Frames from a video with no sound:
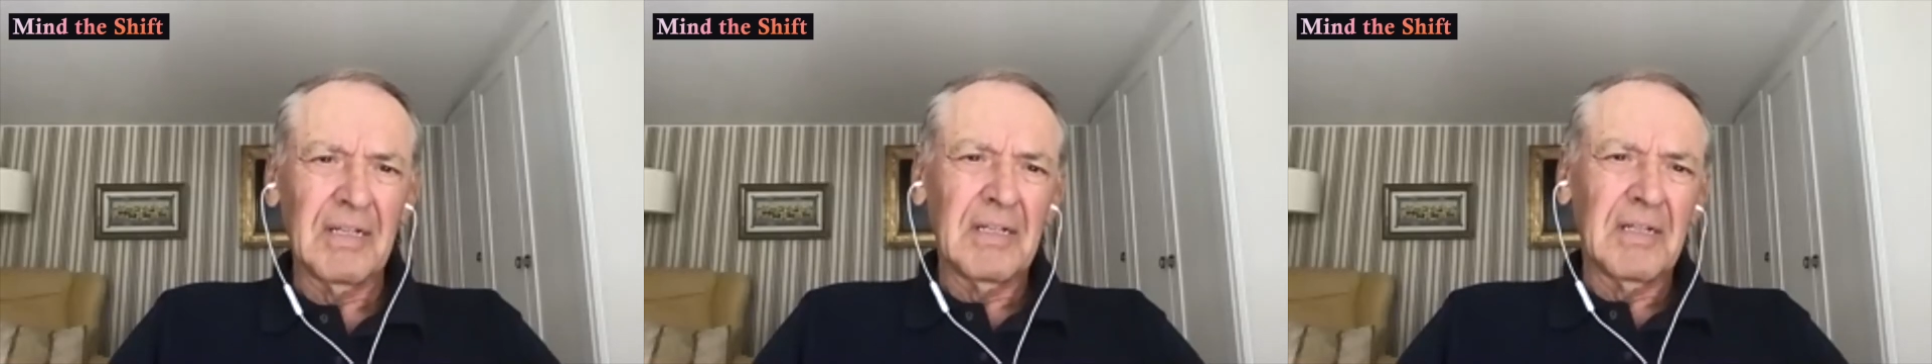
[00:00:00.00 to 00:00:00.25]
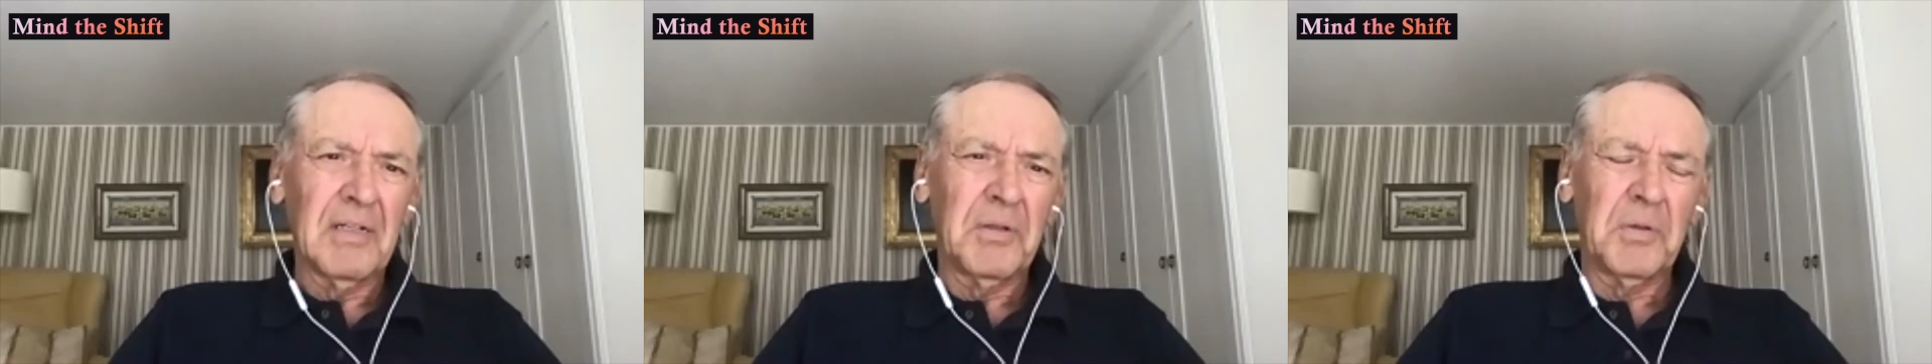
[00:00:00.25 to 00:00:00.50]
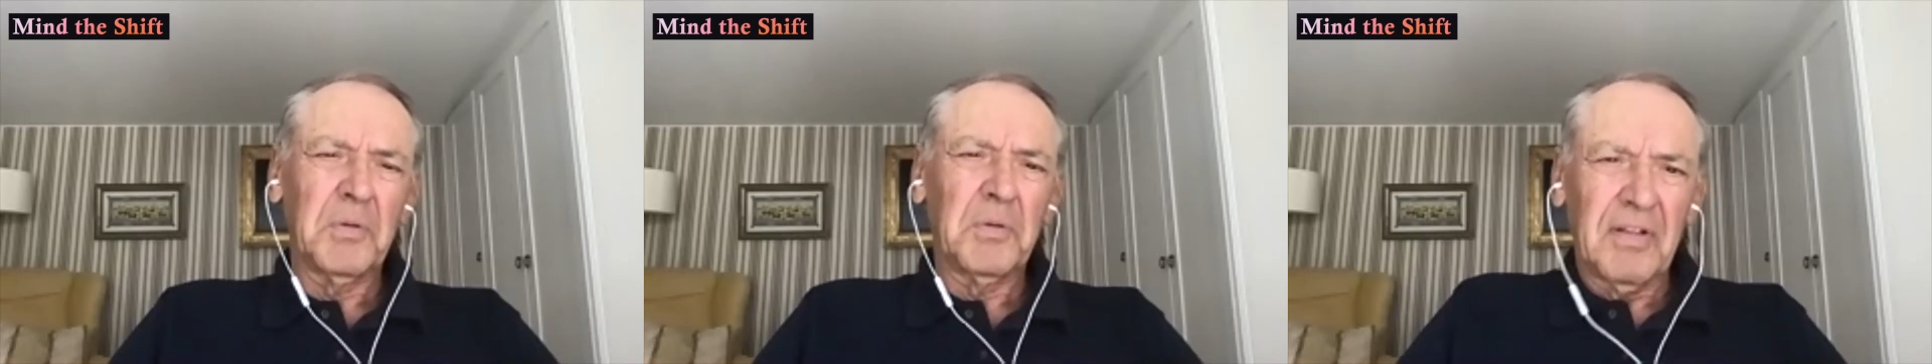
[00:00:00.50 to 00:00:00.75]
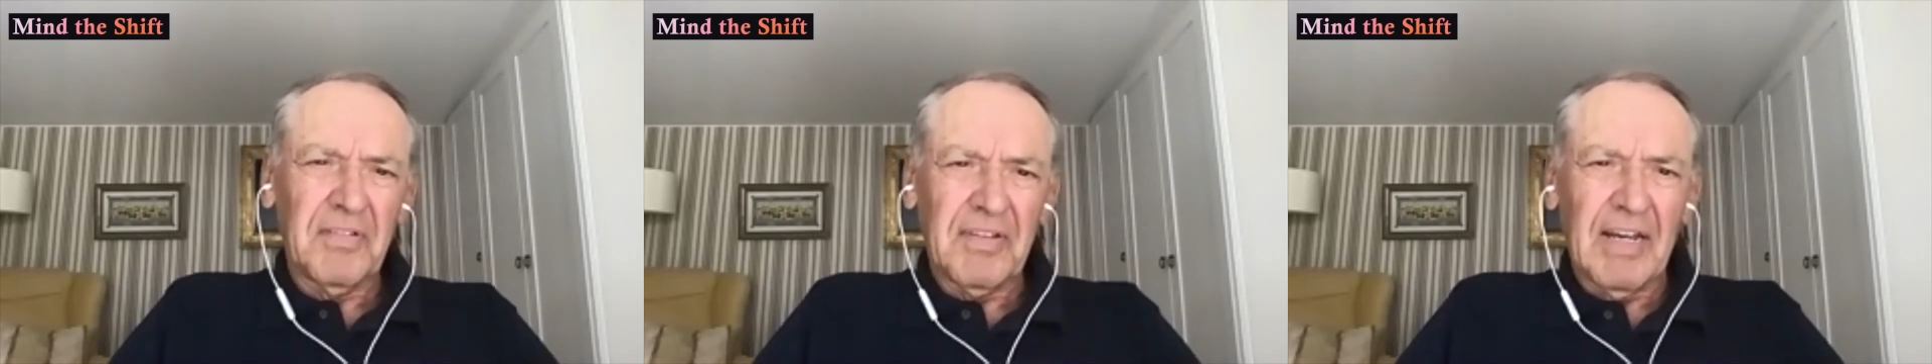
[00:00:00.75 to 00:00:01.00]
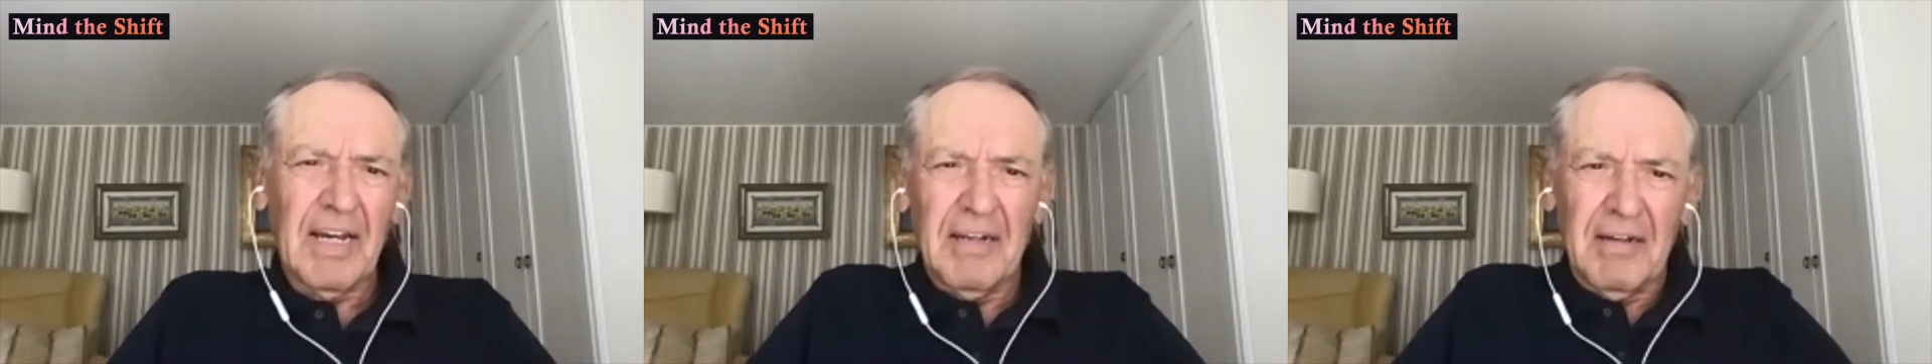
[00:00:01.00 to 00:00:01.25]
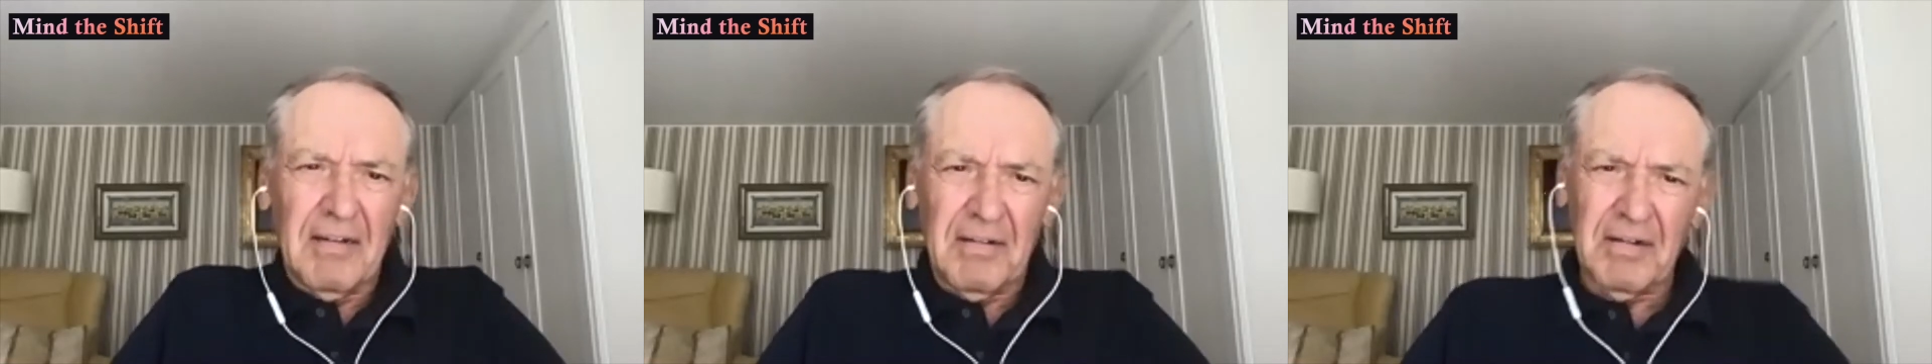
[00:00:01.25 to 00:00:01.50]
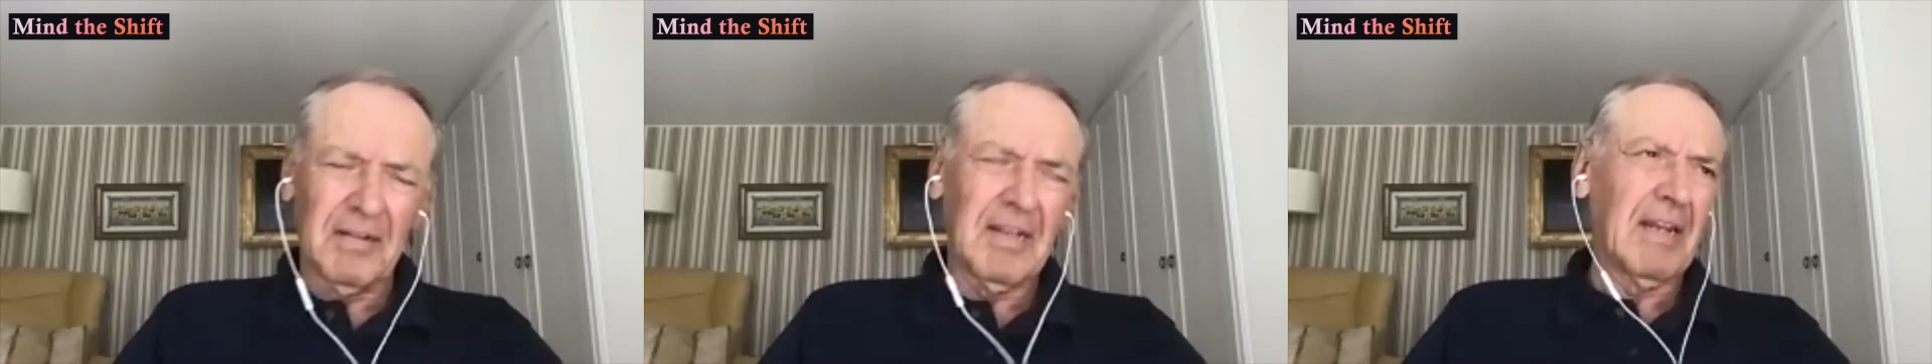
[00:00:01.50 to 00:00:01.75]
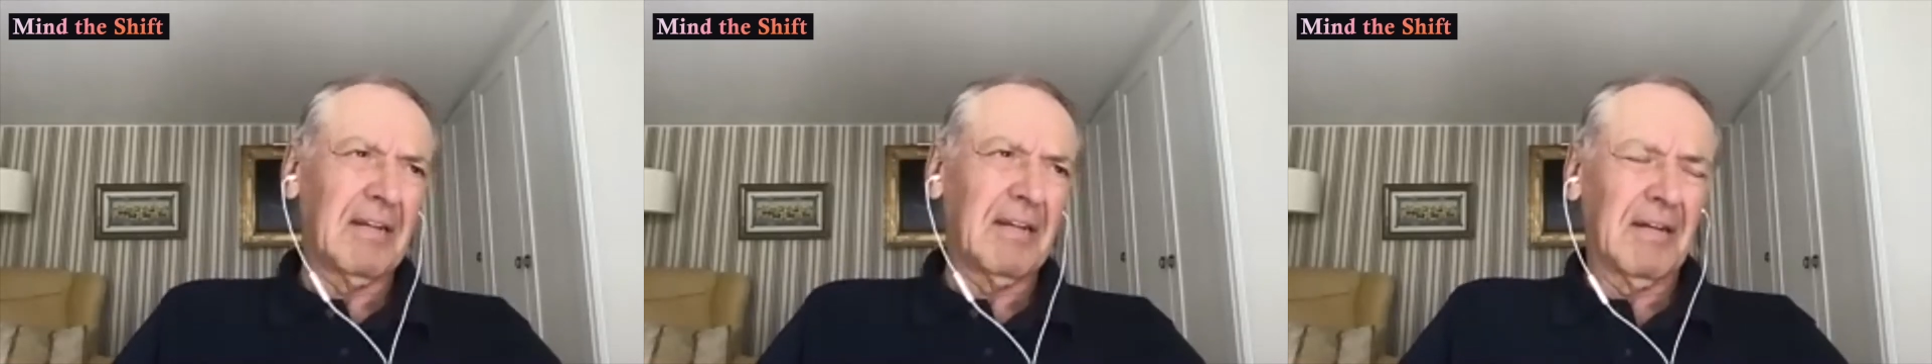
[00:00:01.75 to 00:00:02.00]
who decided that